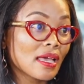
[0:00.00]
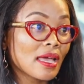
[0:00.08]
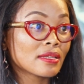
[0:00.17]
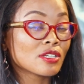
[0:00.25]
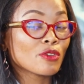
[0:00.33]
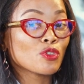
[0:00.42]

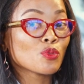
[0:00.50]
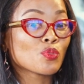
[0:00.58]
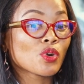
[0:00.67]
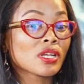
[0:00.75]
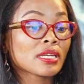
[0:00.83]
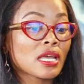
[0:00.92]
And if you
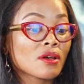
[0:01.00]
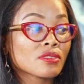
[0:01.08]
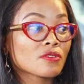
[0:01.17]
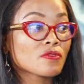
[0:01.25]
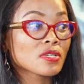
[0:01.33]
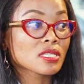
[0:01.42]
bring now
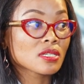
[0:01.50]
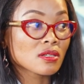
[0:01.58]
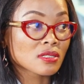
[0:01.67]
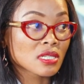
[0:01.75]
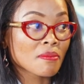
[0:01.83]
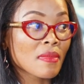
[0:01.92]
the
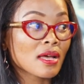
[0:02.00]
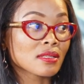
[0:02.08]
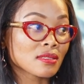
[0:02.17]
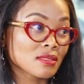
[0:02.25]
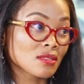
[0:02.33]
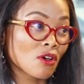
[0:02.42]
physical
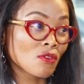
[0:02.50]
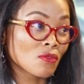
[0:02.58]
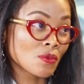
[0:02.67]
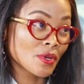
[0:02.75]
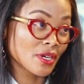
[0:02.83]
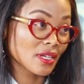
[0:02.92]
demands
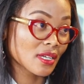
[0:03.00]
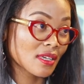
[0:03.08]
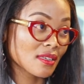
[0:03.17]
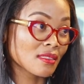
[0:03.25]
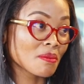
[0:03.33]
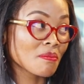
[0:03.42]
of work,
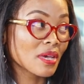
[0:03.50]
the mm.